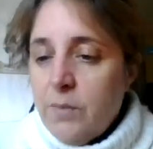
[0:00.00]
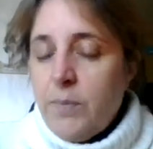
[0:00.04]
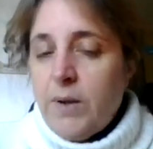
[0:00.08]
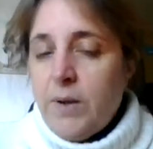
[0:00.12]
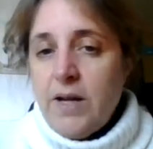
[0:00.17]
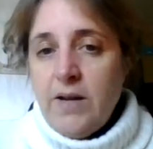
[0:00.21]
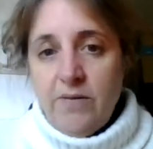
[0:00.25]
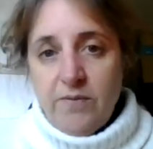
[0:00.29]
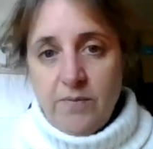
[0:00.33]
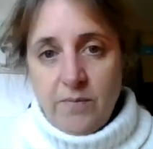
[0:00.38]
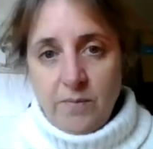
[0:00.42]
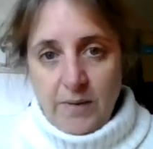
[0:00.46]

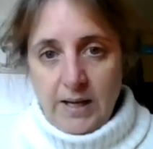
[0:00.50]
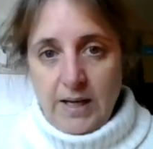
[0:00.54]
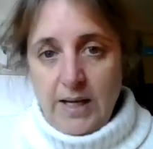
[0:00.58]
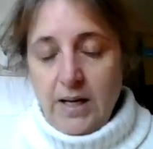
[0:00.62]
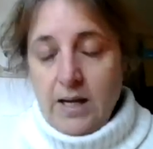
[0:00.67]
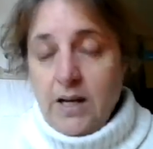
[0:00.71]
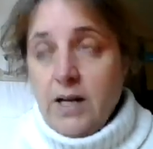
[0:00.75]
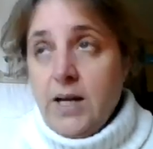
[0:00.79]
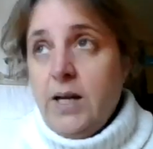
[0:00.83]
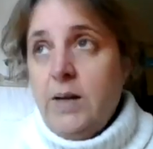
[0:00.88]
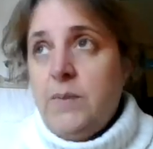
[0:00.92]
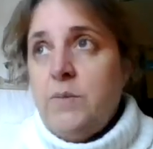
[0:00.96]
goodbye from
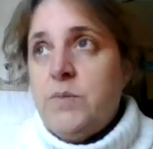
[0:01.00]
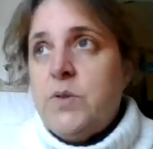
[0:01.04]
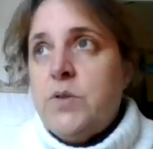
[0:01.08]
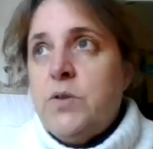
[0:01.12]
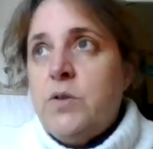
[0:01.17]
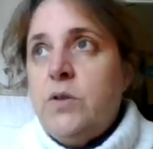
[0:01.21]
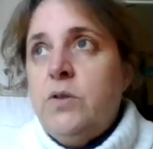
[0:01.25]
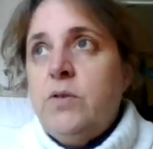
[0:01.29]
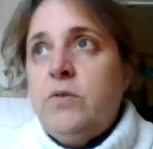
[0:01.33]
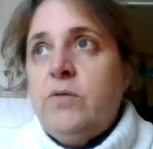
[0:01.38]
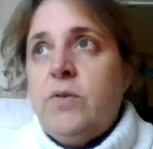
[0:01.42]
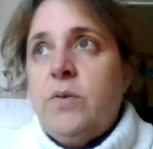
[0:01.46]
me. I'm
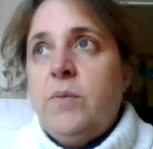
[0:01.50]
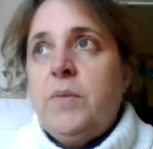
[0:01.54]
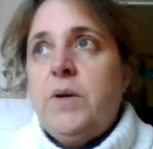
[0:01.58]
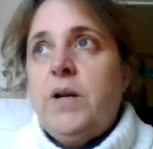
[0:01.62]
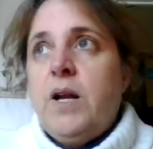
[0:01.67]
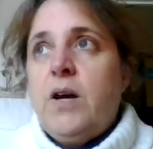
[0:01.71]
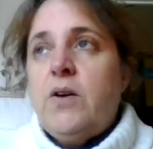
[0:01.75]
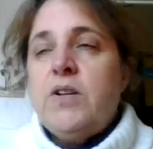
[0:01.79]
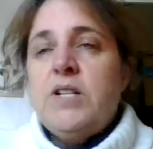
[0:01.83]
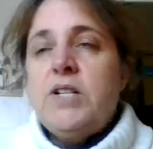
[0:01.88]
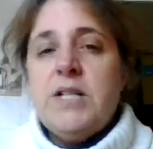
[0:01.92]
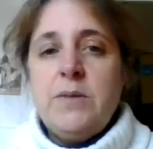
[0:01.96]
Dawn from
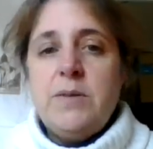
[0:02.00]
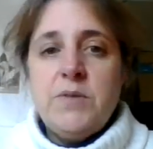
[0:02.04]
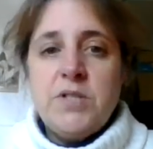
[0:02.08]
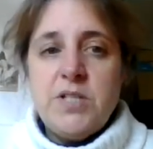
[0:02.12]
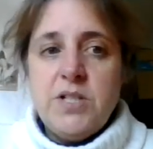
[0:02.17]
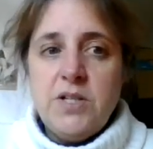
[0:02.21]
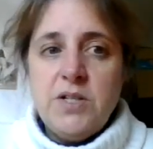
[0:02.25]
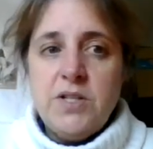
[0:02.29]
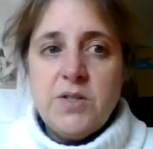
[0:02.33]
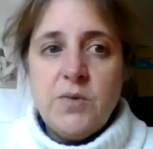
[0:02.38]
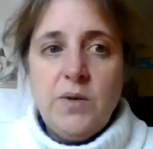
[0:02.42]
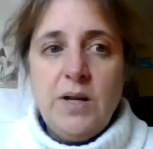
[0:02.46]
Clara James
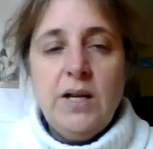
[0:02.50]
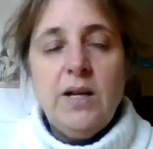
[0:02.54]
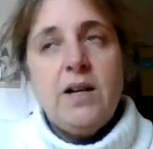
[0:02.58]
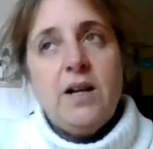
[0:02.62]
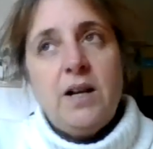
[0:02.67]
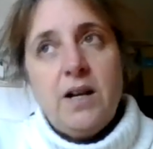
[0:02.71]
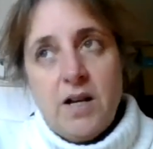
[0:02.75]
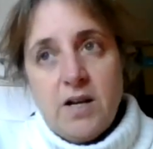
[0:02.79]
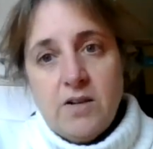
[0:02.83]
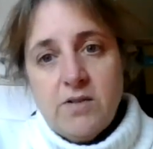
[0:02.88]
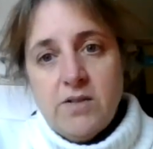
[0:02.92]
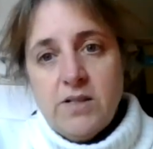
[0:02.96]
Tutoring.
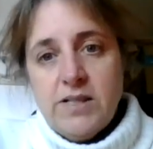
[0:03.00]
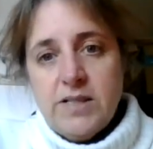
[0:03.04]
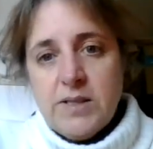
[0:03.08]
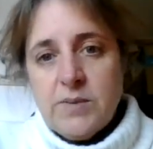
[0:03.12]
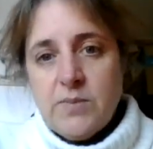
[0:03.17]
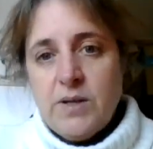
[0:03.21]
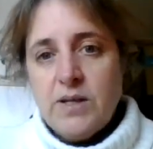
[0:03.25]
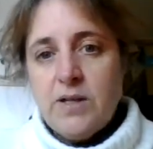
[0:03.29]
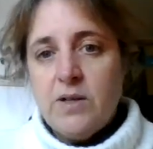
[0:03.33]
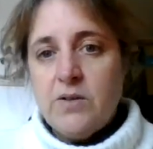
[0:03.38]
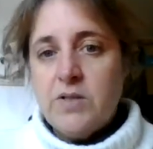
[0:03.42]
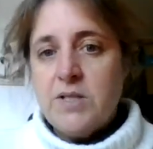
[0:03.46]
Clara
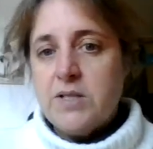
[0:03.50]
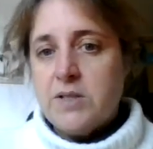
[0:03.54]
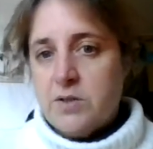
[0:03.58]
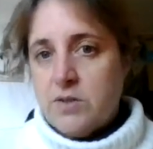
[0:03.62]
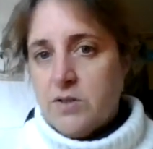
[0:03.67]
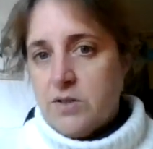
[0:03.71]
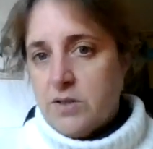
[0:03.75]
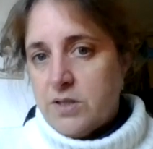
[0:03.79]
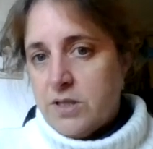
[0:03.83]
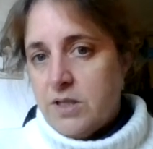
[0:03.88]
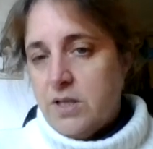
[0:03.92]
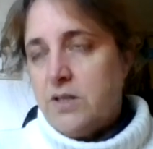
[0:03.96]
is my oldest
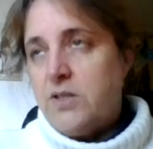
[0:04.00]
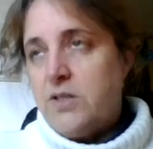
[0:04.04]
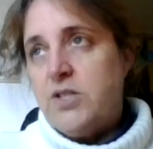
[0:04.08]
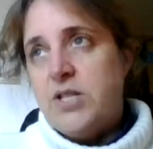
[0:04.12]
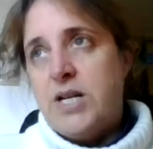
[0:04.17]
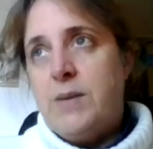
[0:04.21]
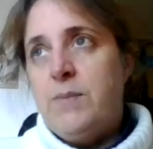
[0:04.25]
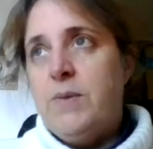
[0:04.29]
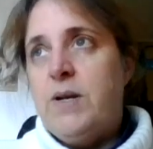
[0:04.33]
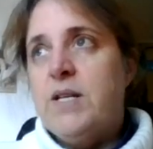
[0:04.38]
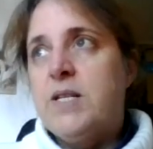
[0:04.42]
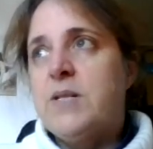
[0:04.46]
daughter,
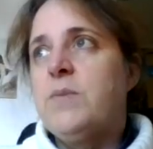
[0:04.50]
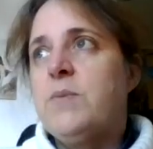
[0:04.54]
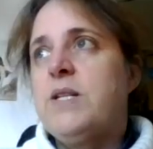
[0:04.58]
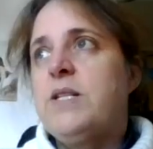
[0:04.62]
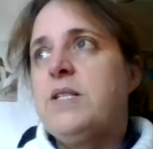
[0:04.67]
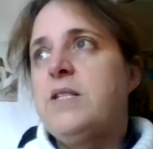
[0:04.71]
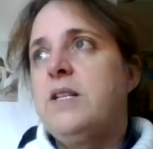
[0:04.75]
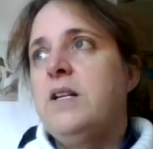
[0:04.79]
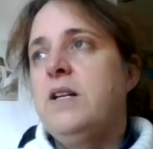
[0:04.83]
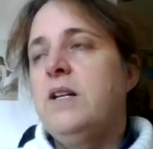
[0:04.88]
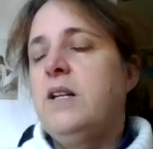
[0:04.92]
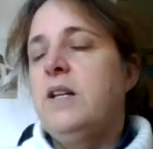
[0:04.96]
Jamie is my
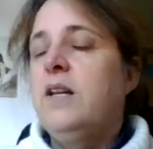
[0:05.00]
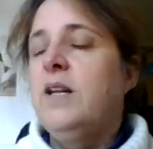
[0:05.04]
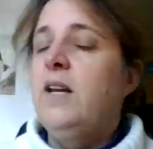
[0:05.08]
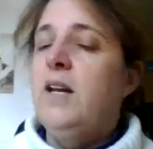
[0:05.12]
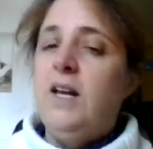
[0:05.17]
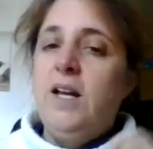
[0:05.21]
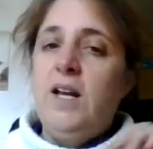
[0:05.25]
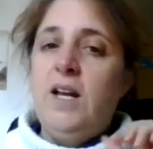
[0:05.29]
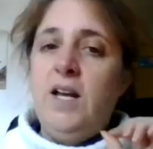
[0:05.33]
son.